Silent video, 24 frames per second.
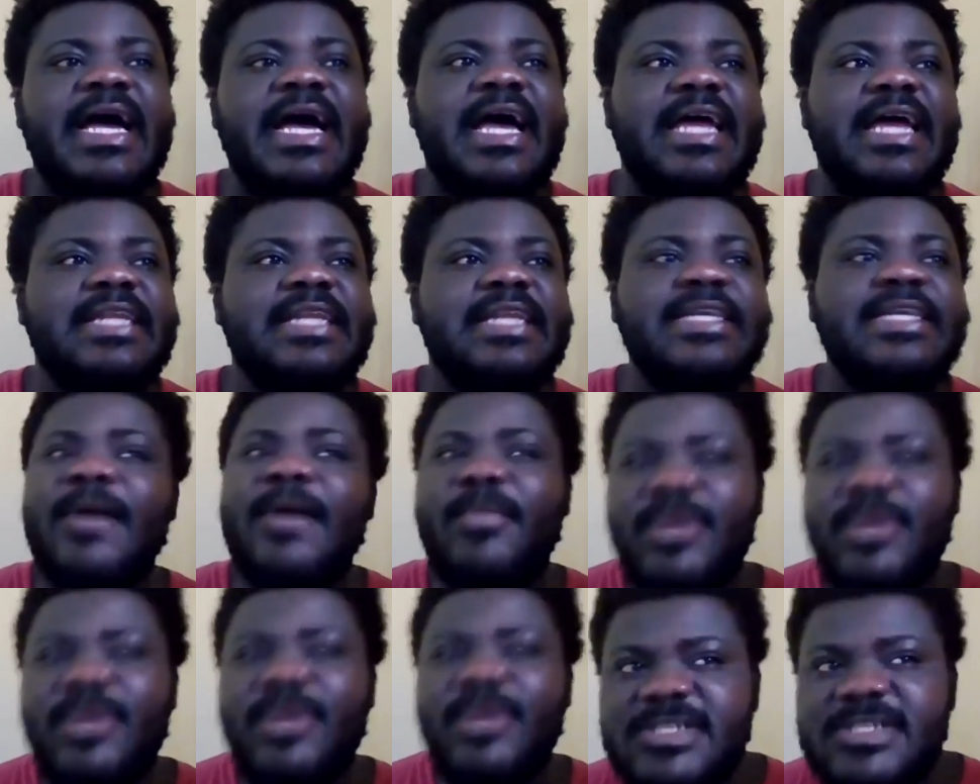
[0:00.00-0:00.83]
There are
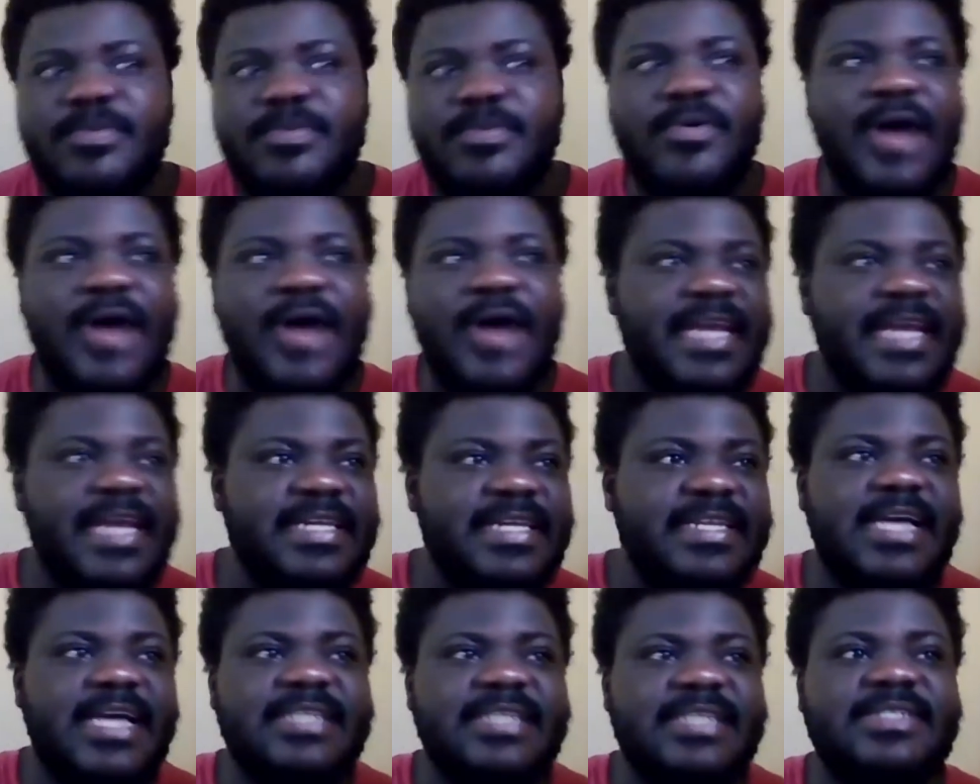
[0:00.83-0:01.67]
multiple
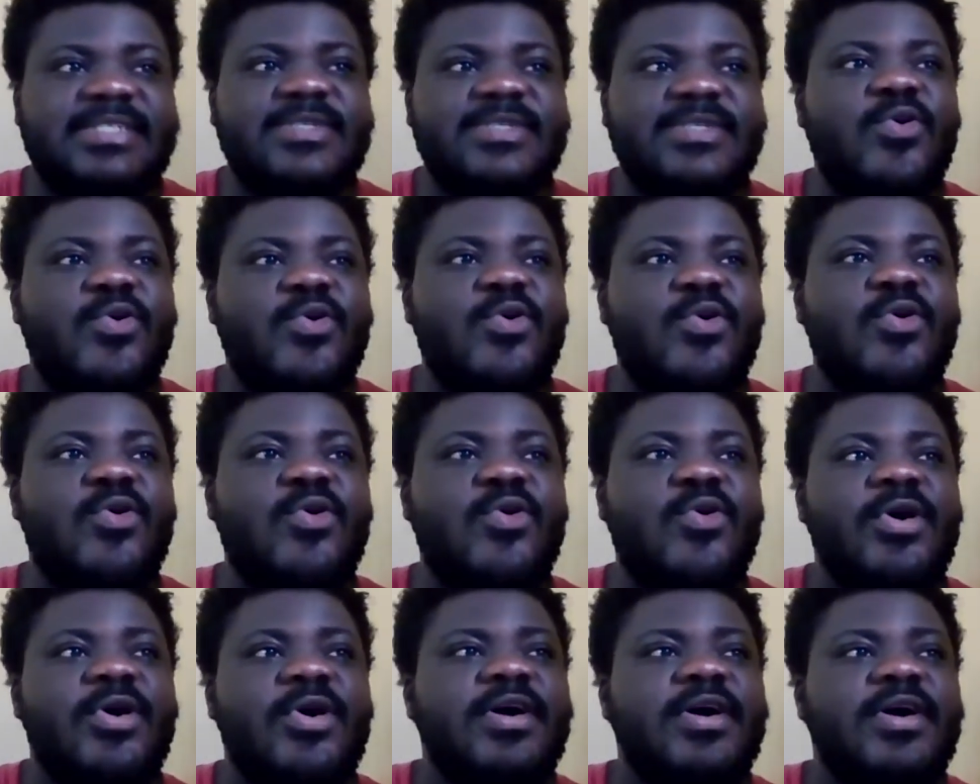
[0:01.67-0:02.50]
ideas. So
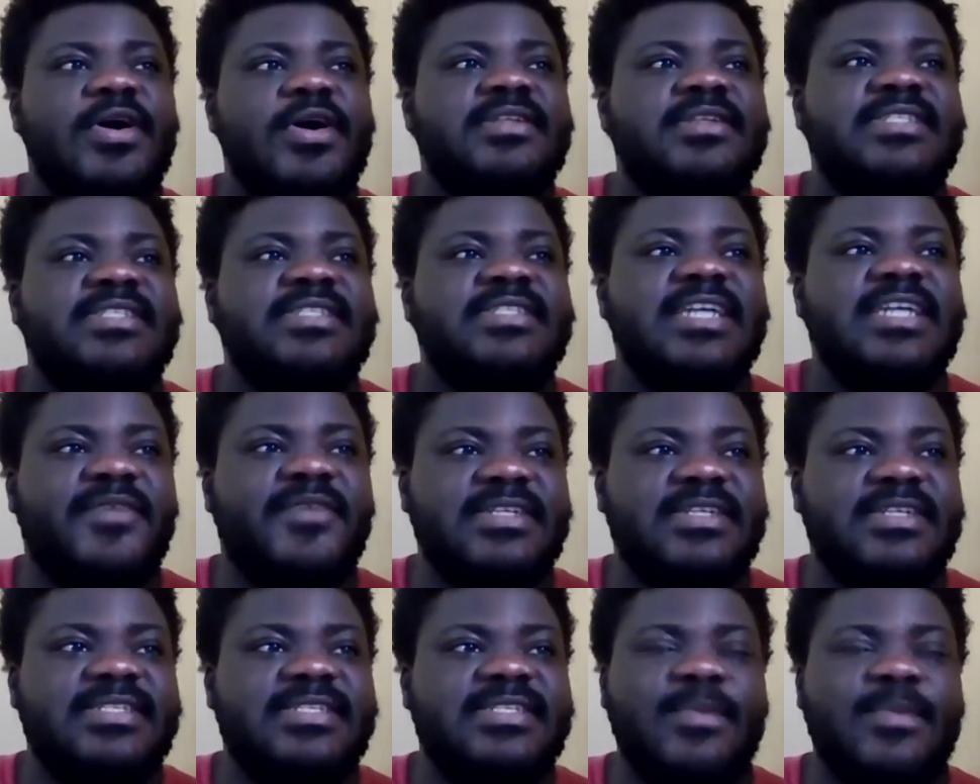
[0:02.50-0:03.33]
take, for
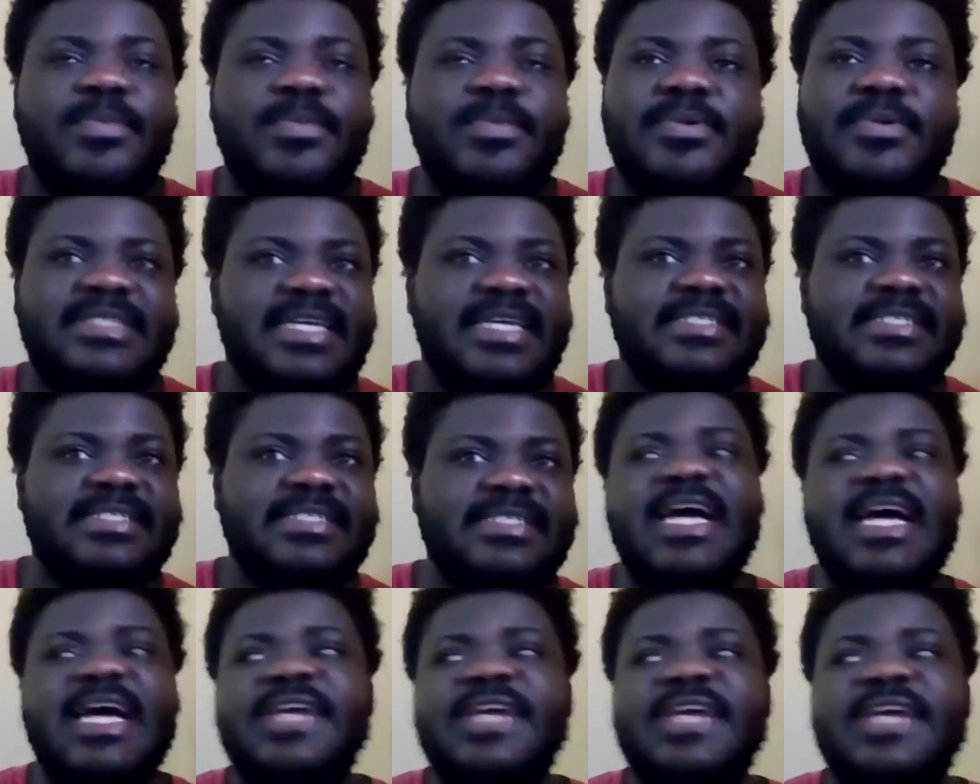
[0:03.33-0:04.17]
example, Tesla
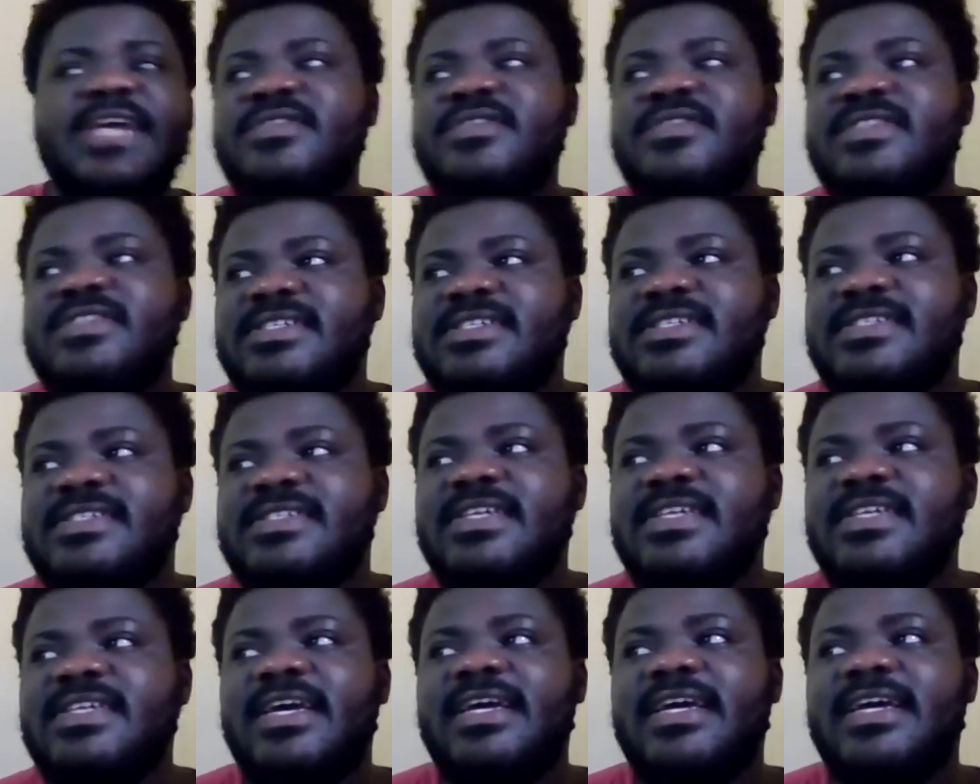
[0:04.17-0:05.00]
uses
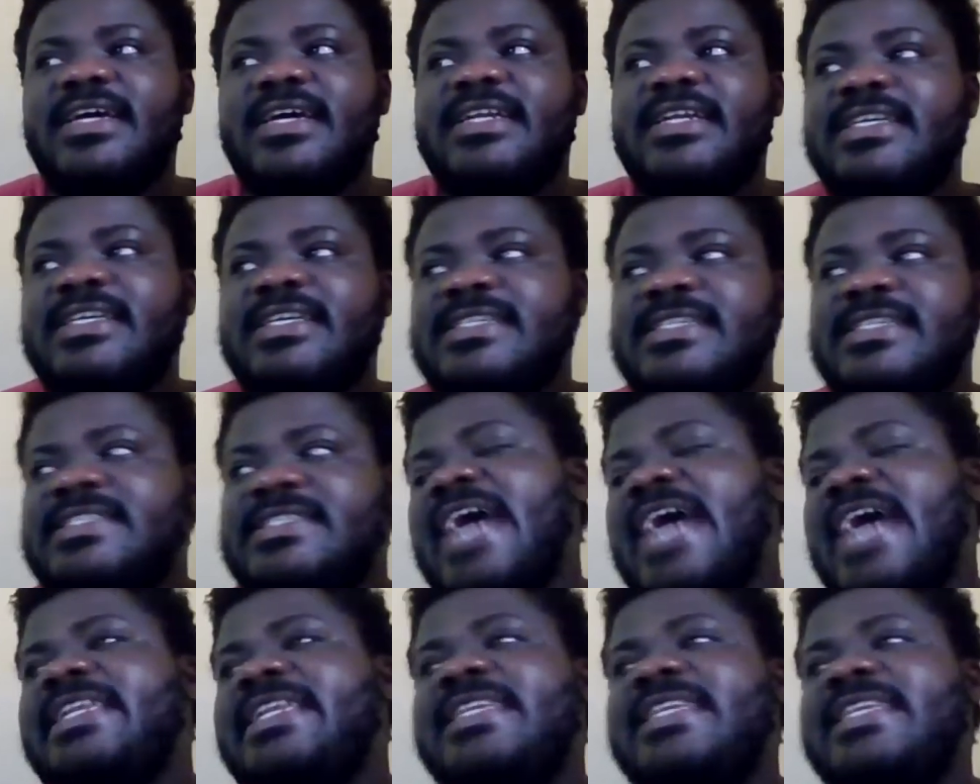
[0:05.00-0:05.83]
this
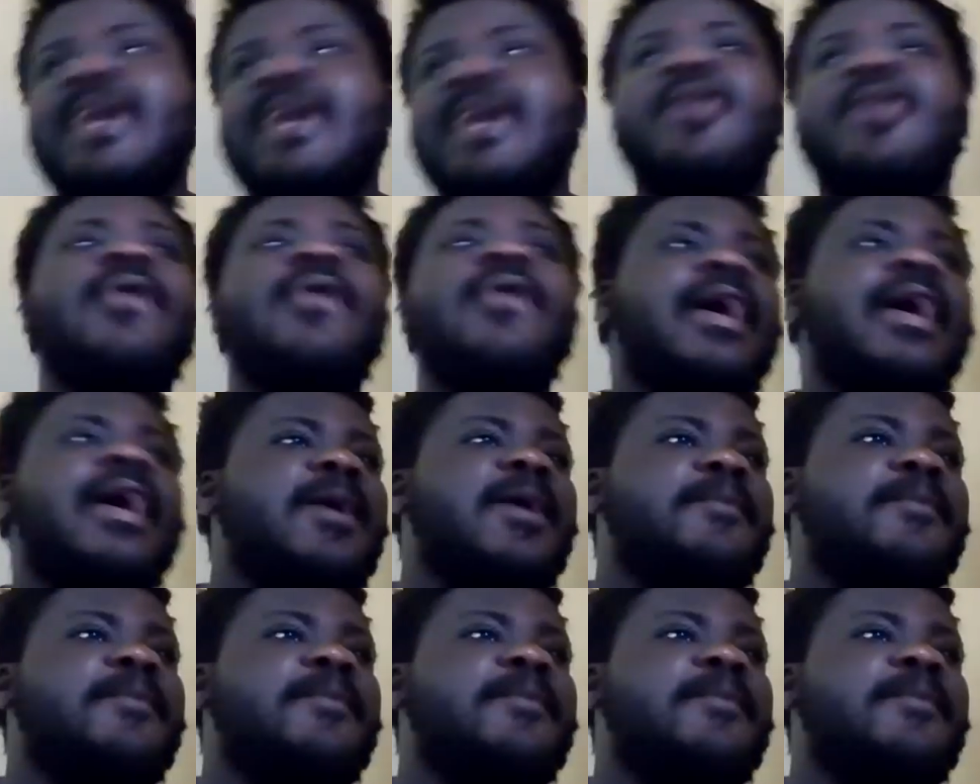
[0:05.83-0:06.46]
idea where